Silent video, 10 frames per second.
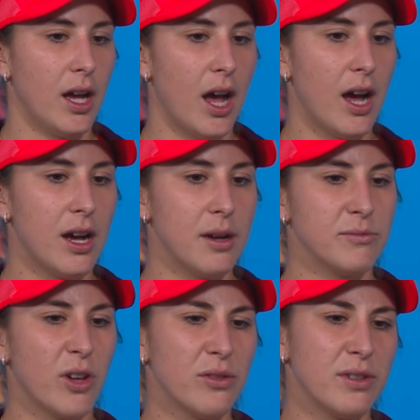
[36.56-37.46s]
Um,
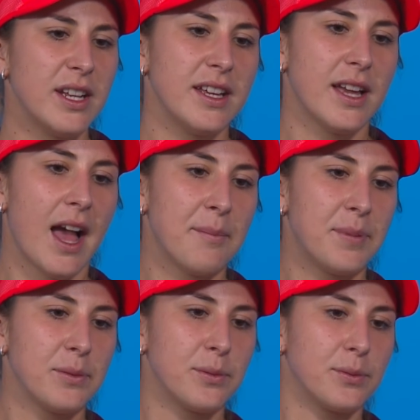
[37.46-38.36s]
not really
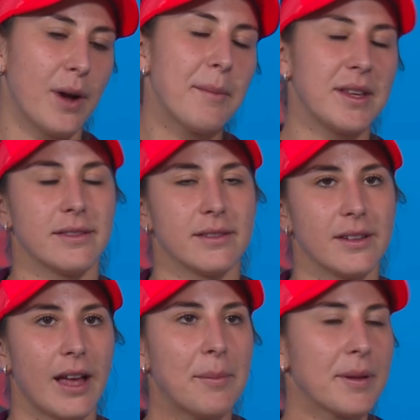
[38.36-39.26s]
happy. I mean,
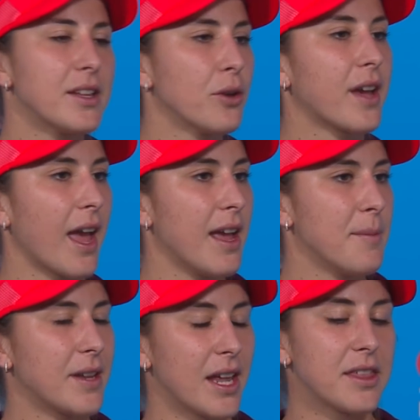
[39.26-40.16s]
I played okay,
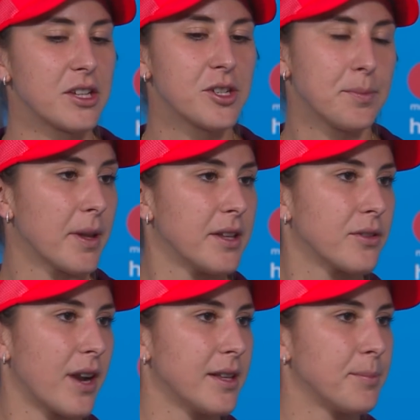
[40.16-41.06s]
but I think she played
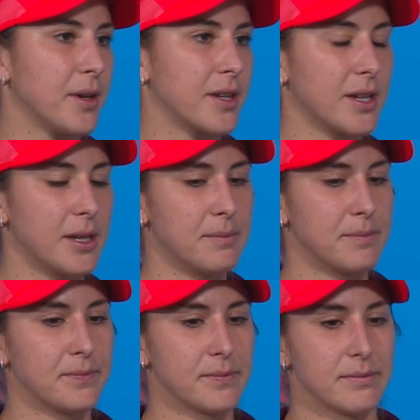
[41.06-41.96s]
great. But um,
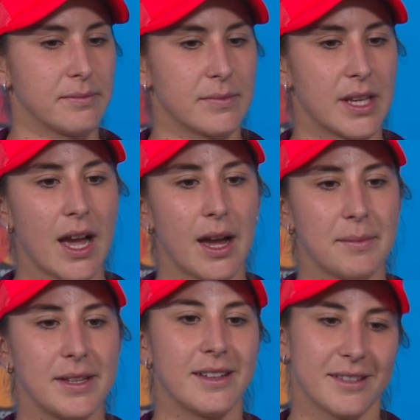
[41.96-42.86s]
yeah, I
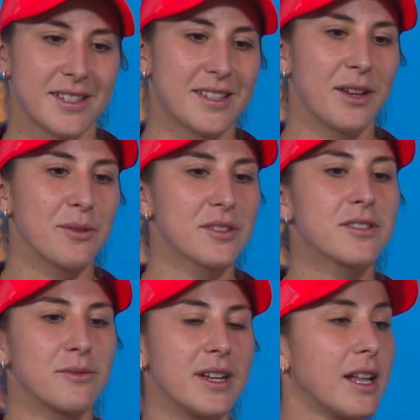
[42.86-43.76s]
mean, it, this thing
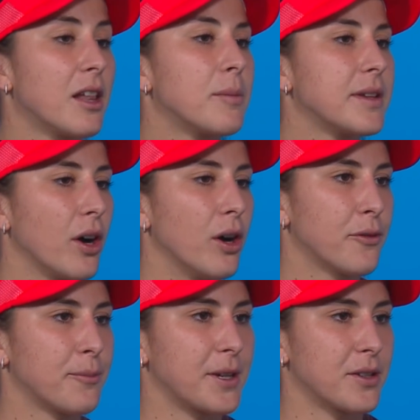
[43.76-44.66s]
was really a little bit
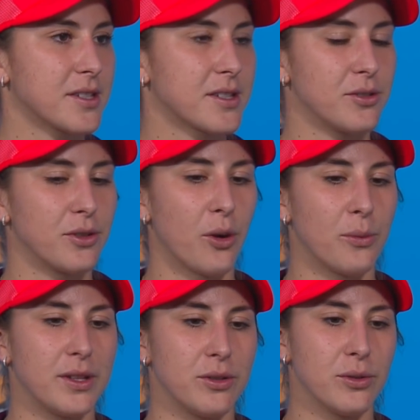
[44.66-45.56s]
off because you know
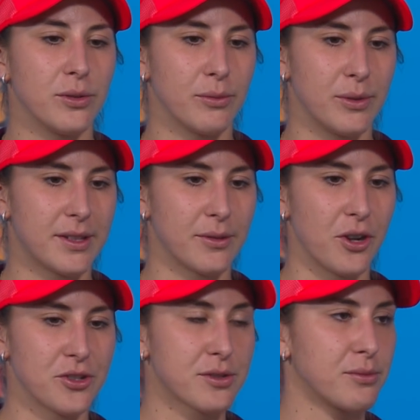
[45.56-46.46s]
we knew with the
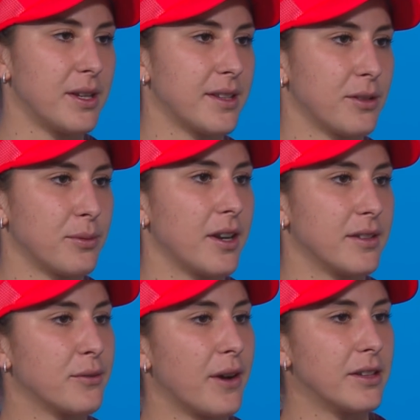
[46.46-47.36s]
Rogers win that we are in
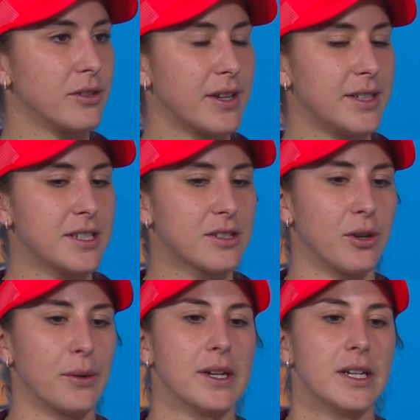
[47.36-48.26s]
the final already.
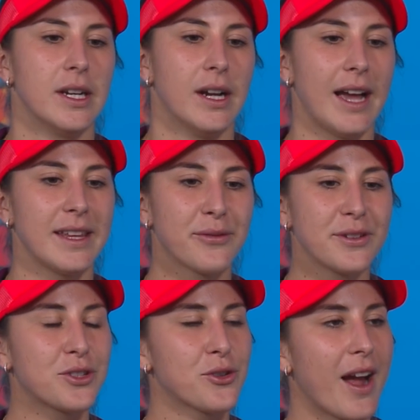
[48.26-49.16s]
So I
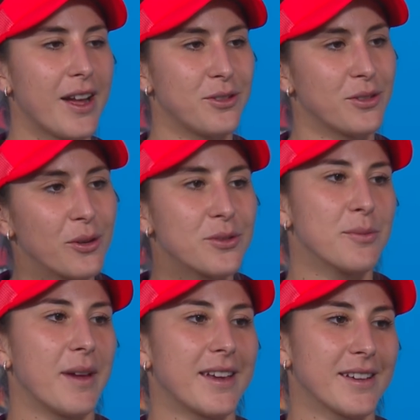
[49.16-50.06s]
definitely tried, you know, to
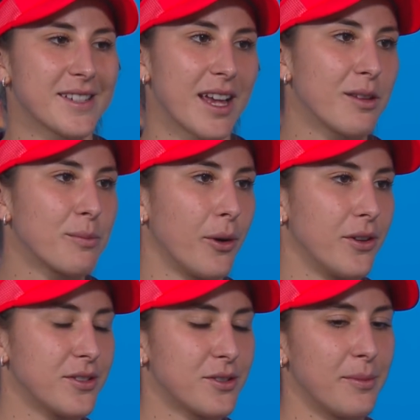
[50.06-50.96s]
make a second
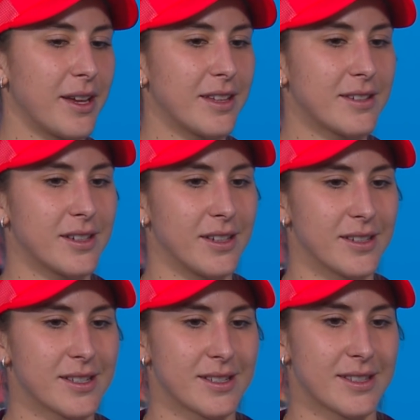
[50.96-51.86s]
point, make it uh,
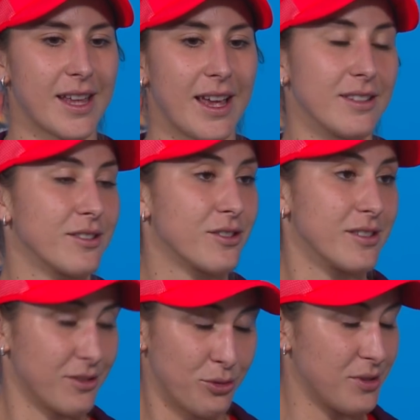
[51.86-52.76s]
stand
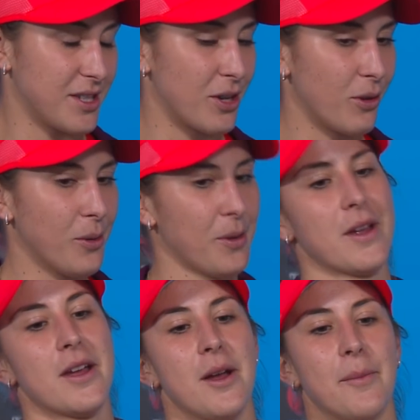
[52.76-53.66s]
2-0
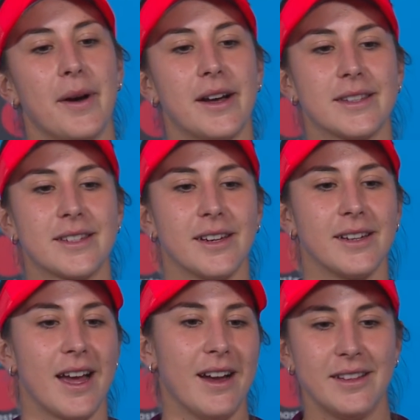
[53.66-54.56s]
but uh,
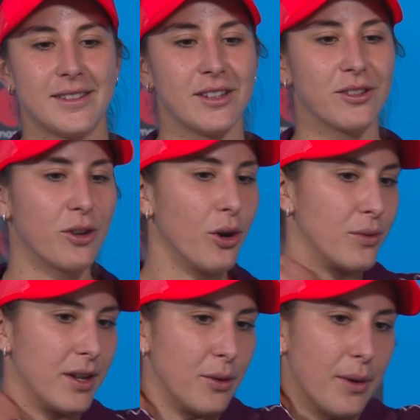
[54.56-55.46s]
yeah, it didn't go
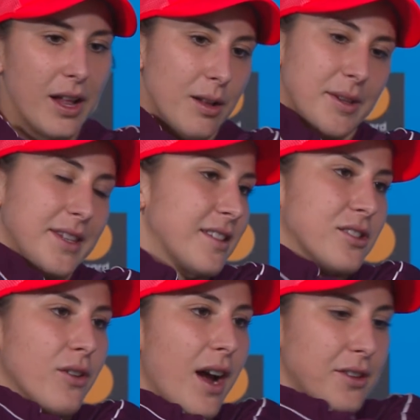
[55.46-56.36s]
really well, but that's
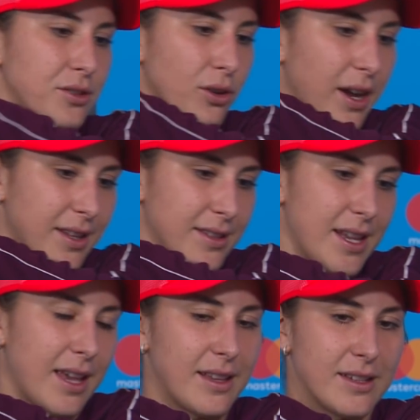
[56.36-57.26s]
all right. You know, I can
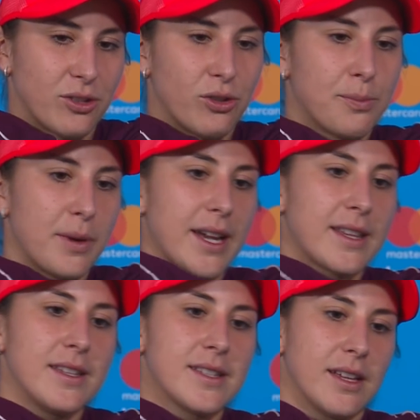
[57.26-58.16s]
take it as a good
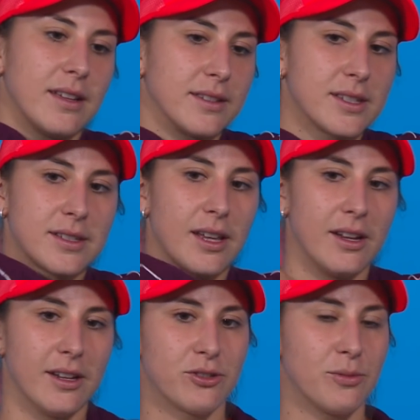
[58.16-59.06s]
practice and
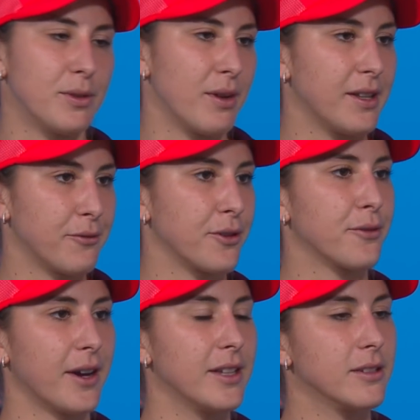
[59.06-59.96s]
uh, to be ready for the
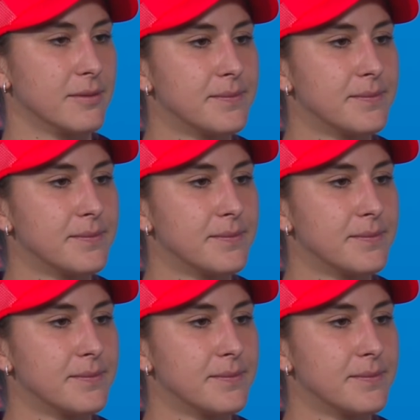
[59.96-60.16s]
final.